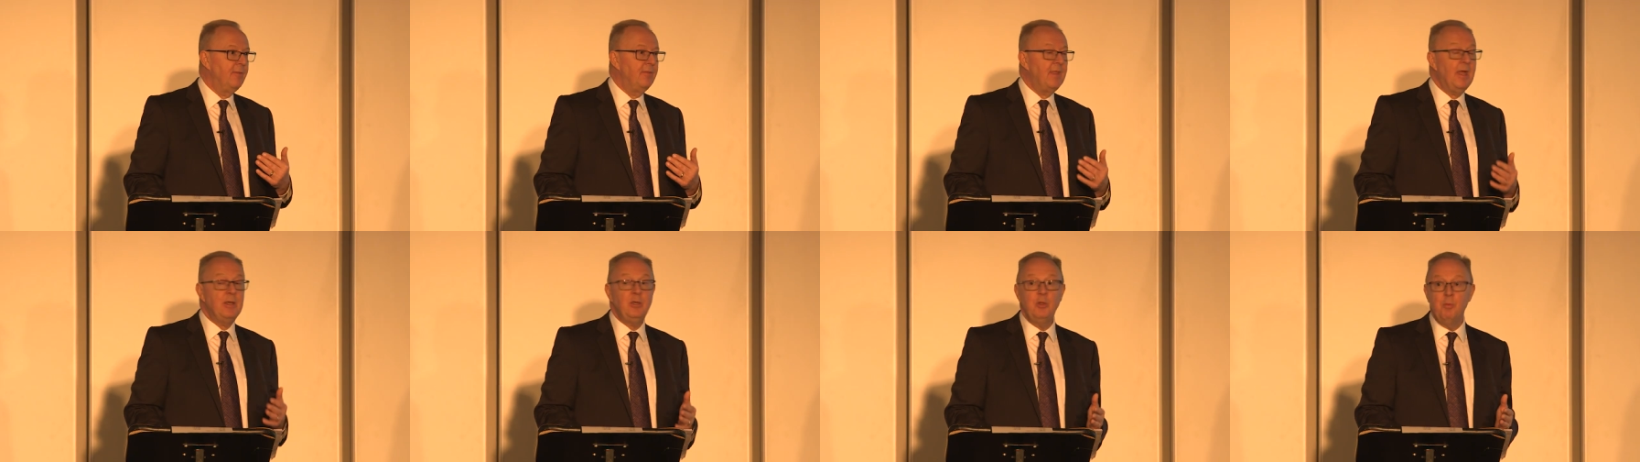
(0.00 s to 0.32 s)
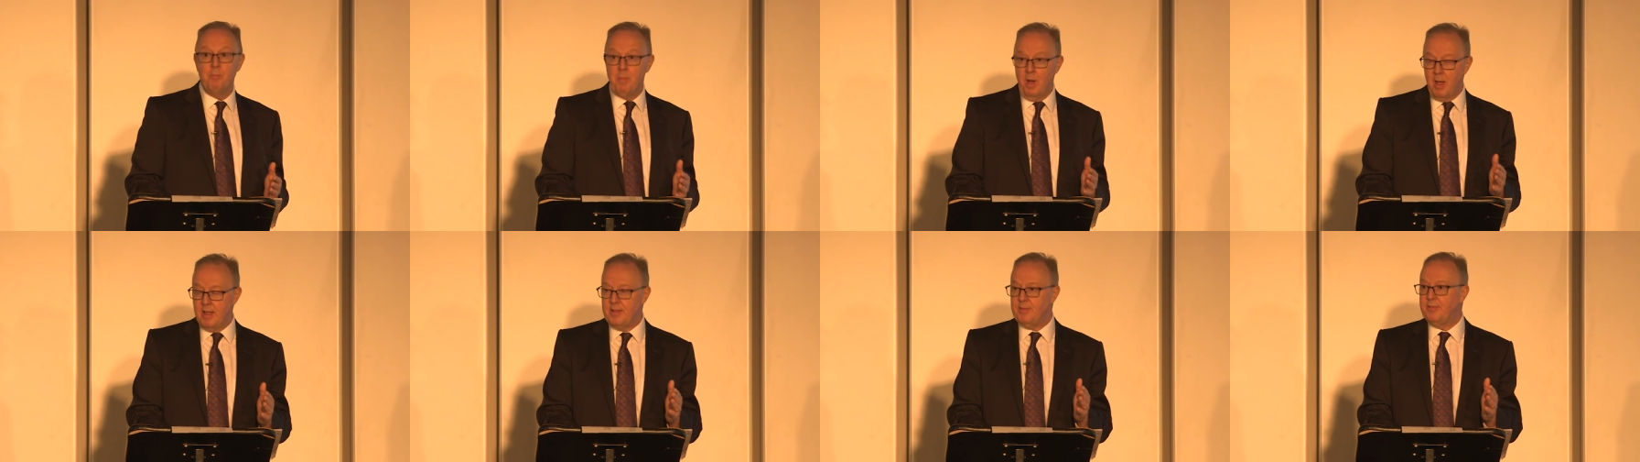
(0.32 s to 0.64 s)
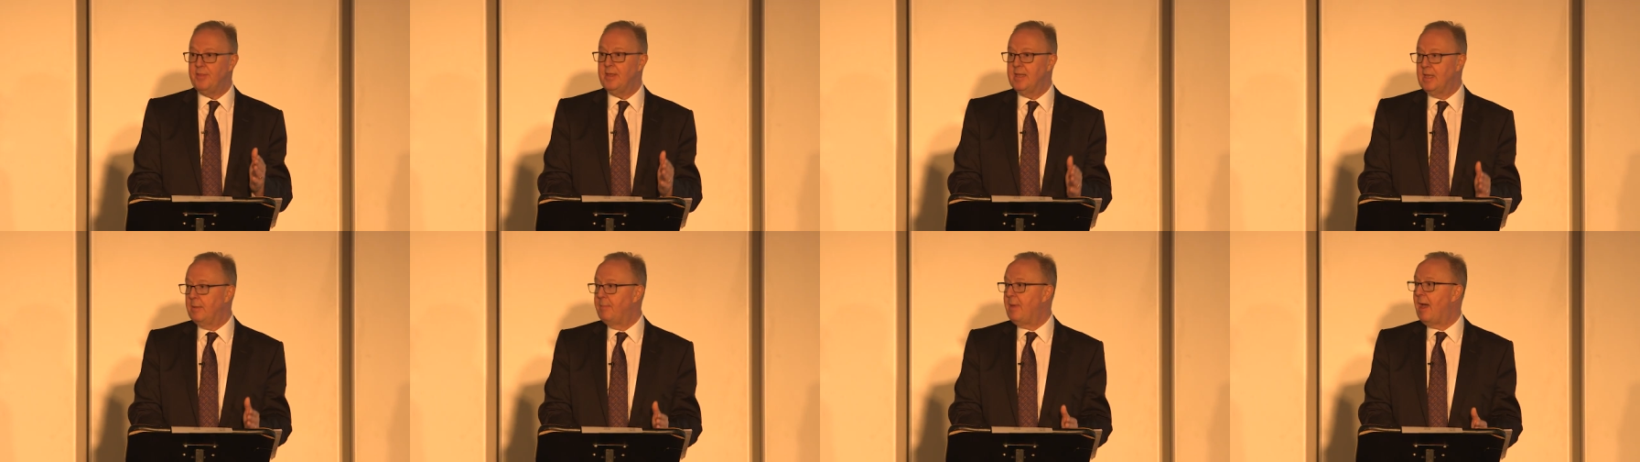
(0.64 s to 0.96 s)
then you might
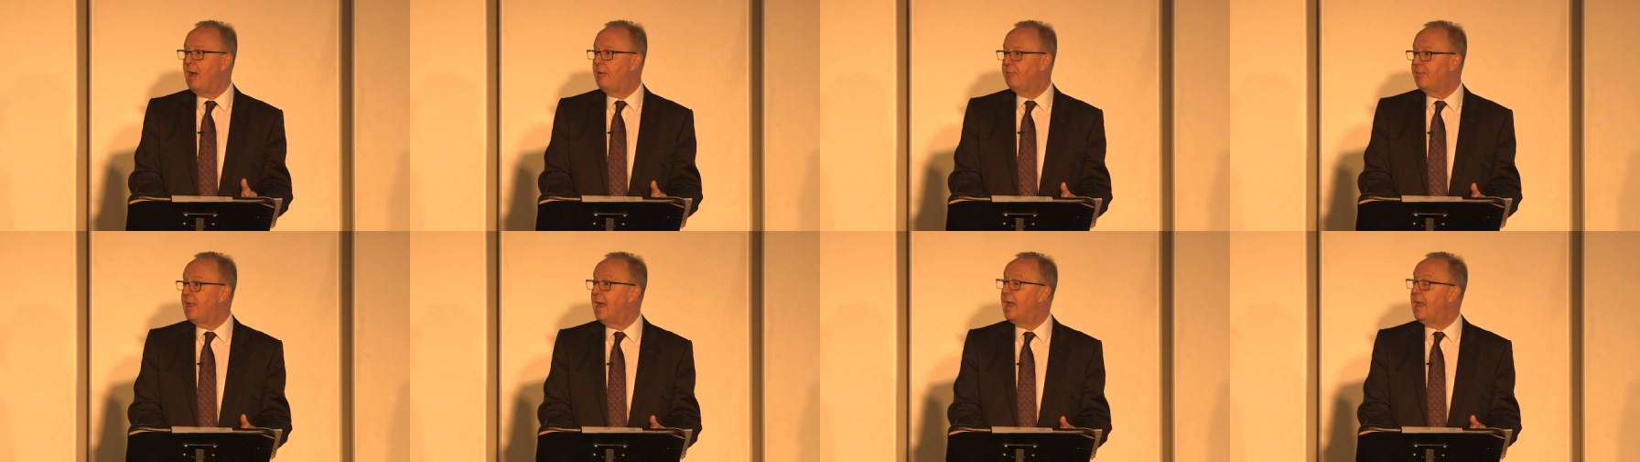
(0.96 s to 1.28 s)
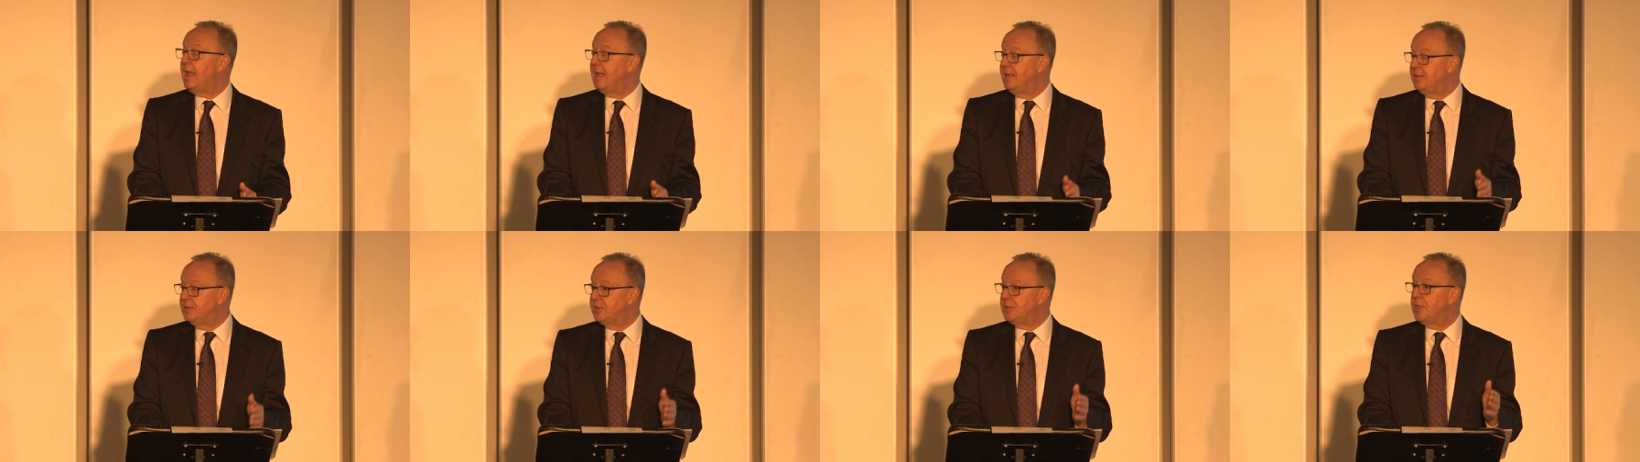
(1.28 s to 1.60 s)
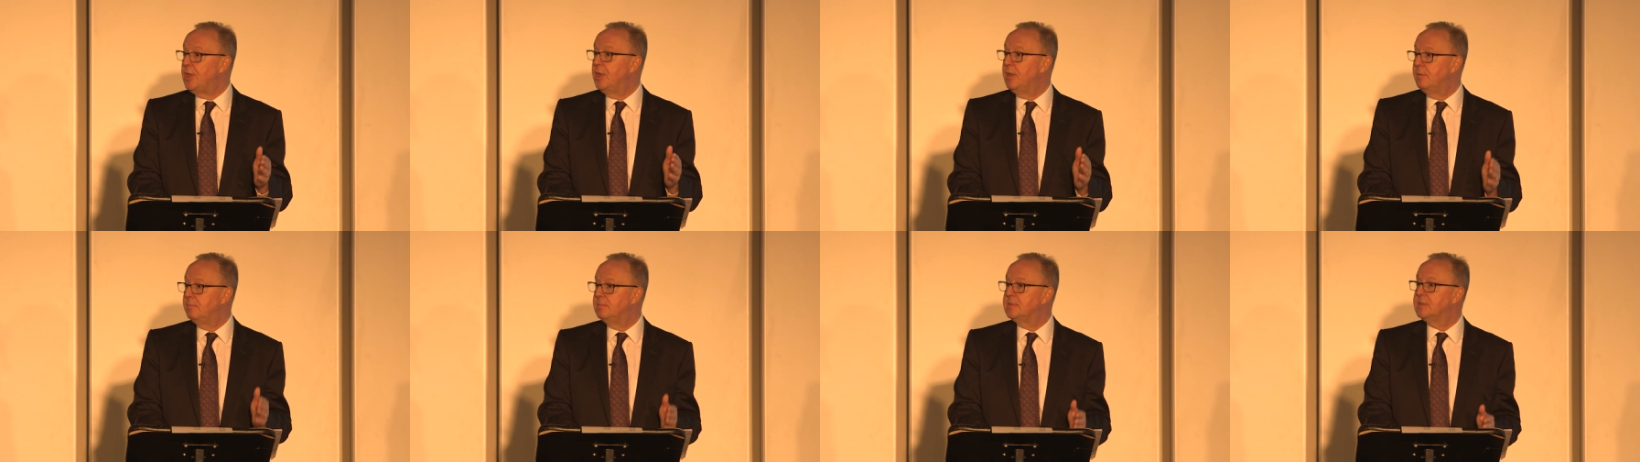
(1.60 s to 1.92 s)
think about that in
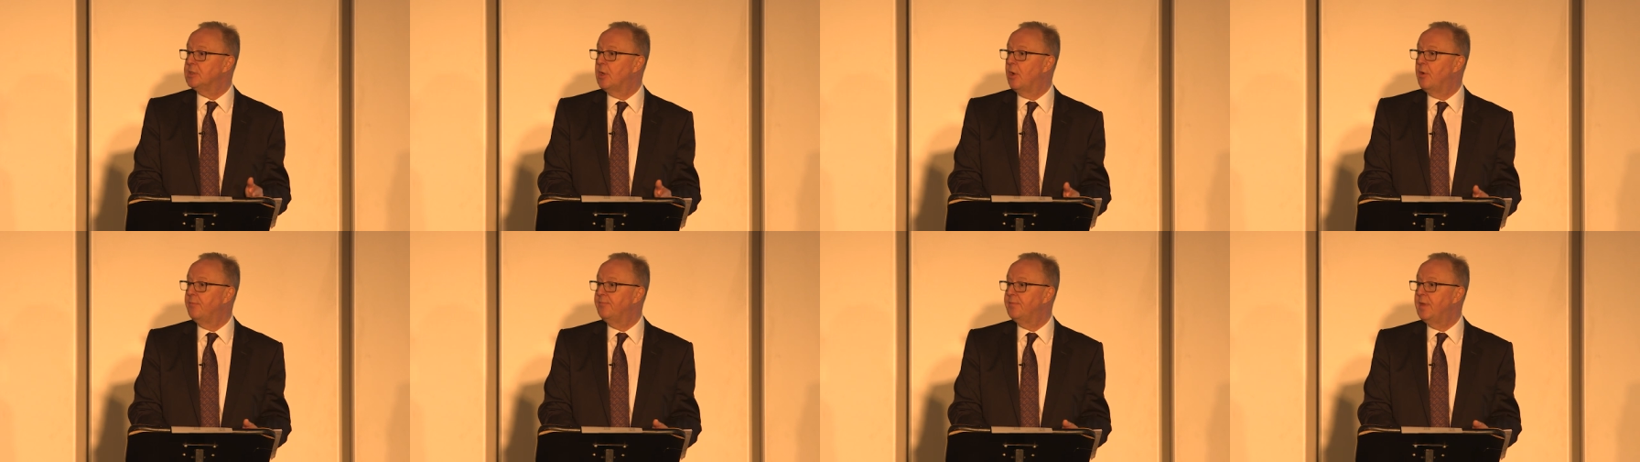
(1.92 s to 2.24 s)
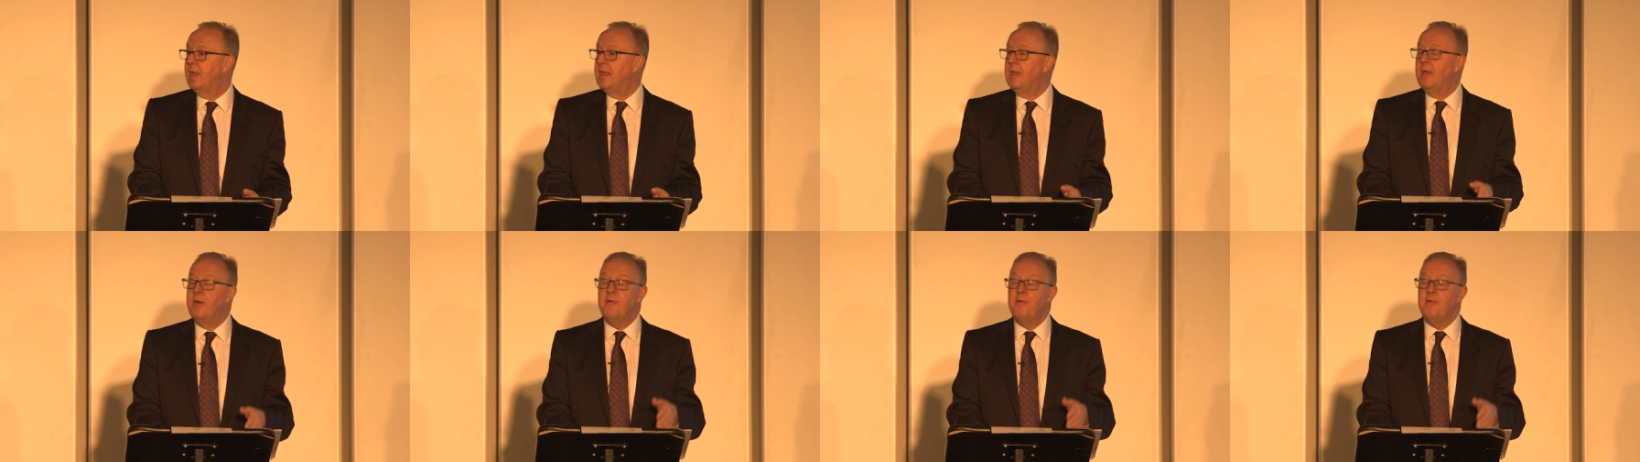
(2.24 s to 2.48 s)
terms of